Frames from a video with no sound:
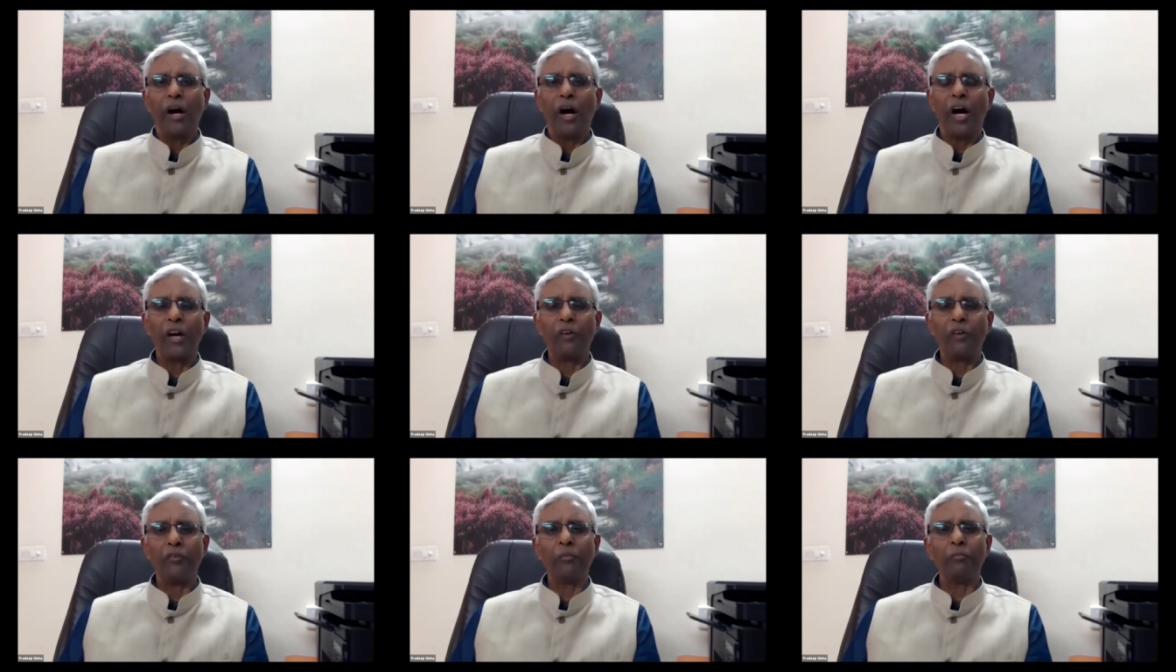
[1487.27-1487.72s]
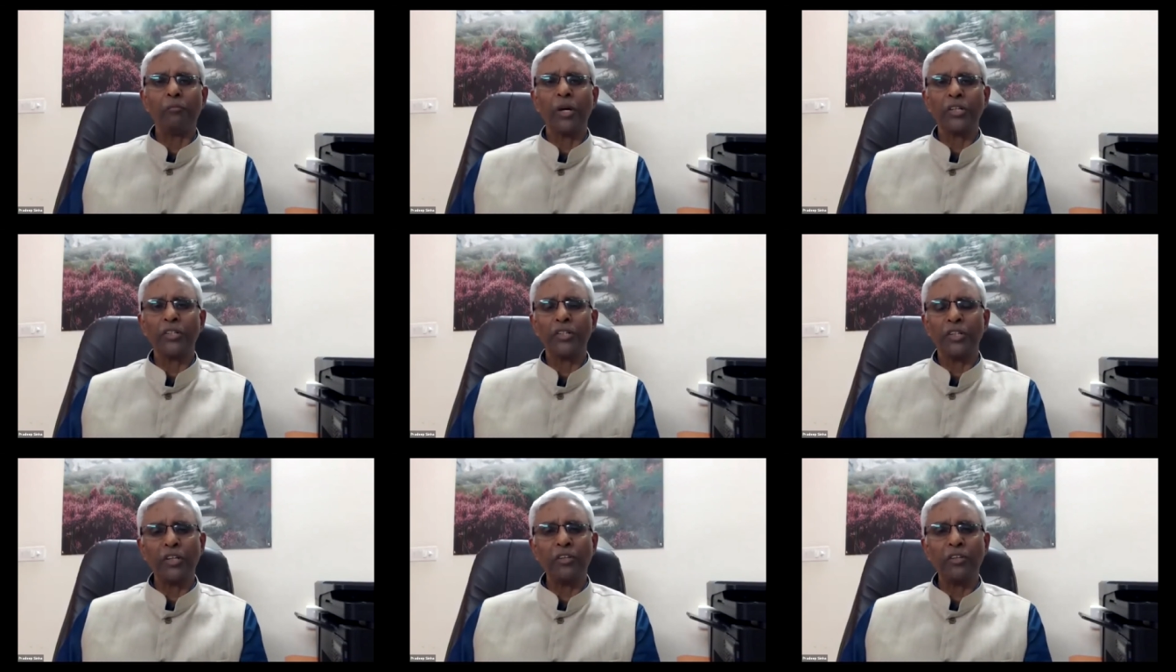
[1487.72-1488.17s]
However,
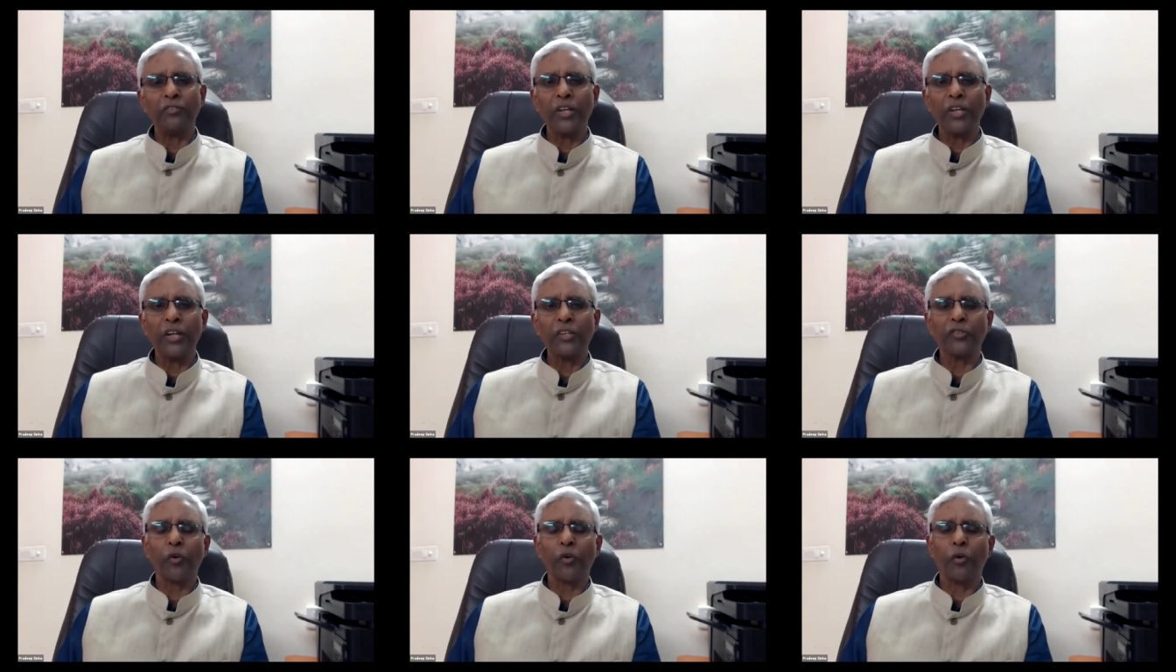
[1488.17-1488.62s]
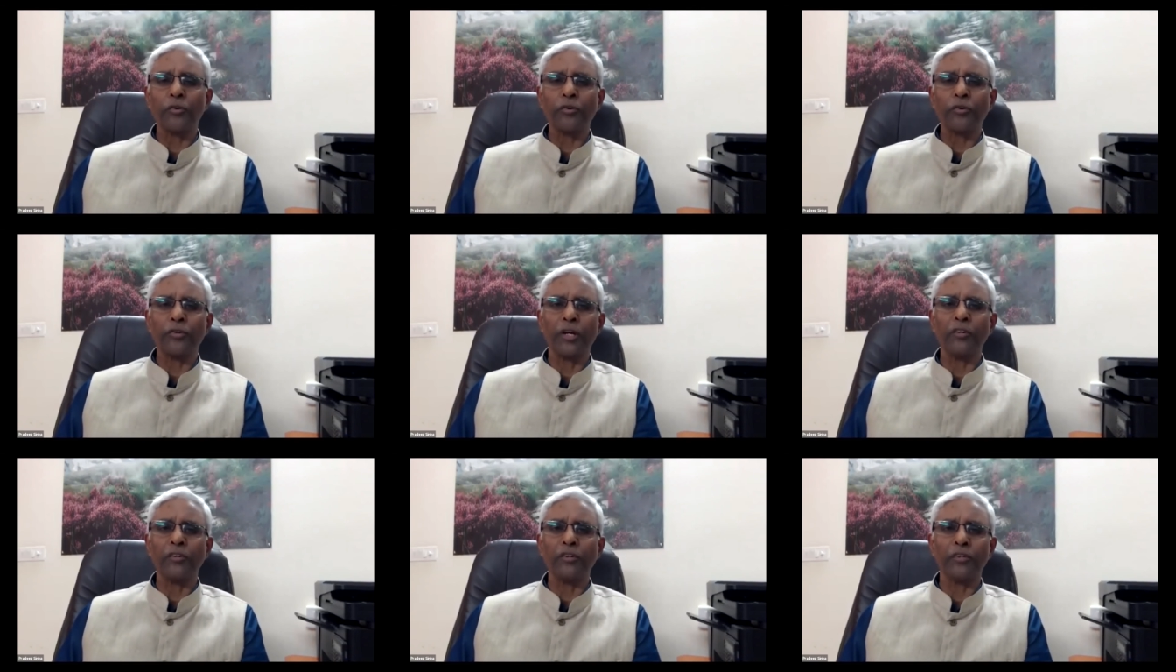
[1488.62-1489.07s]
machines are so
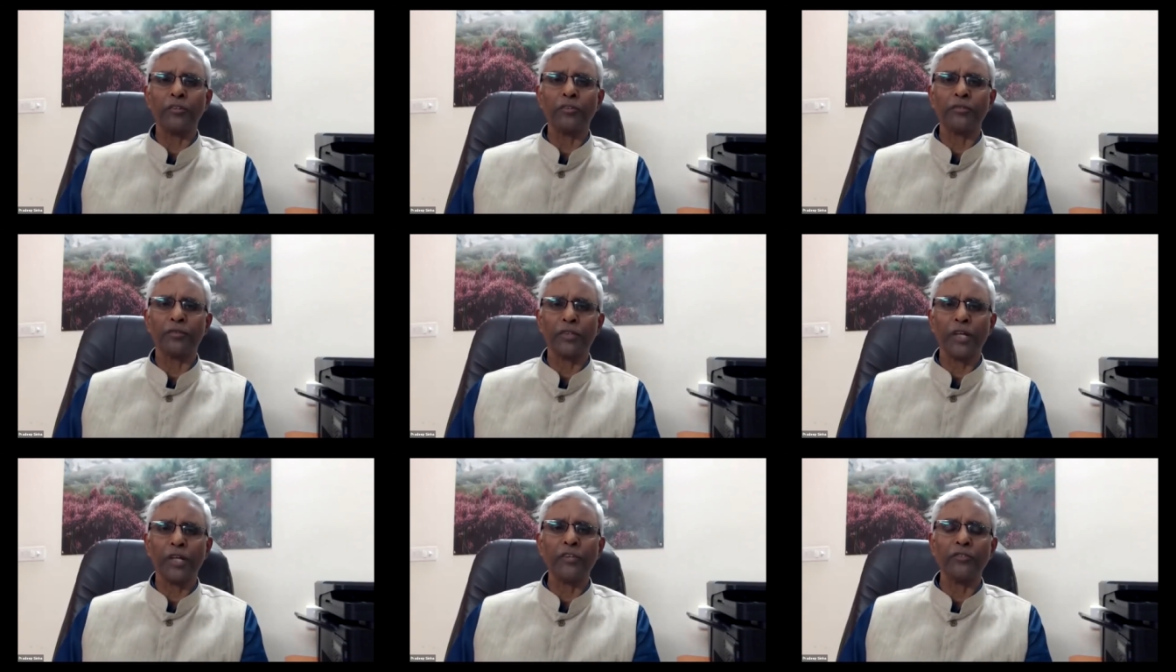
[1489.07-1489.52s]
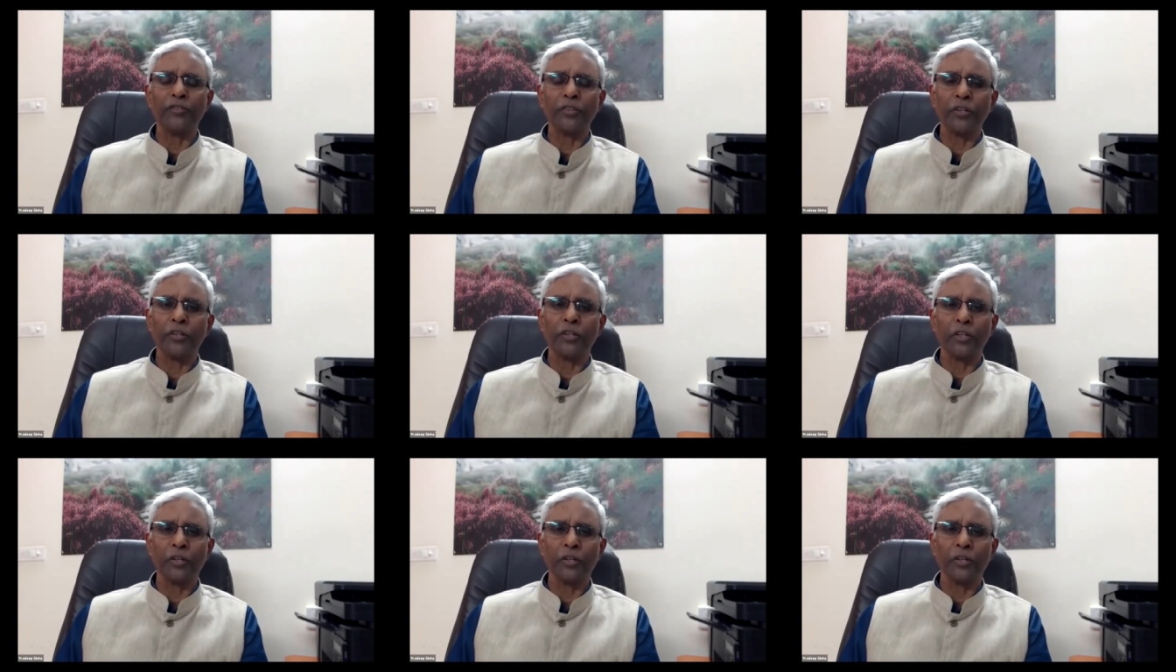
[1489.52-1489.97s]

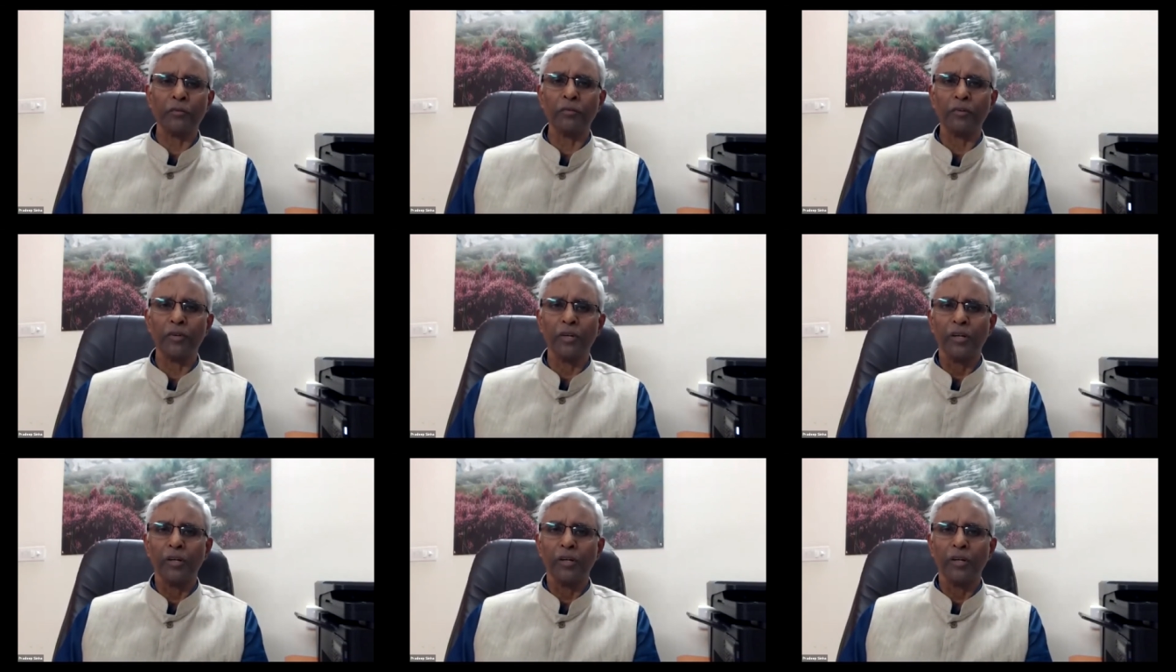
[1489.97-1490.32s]
sensitive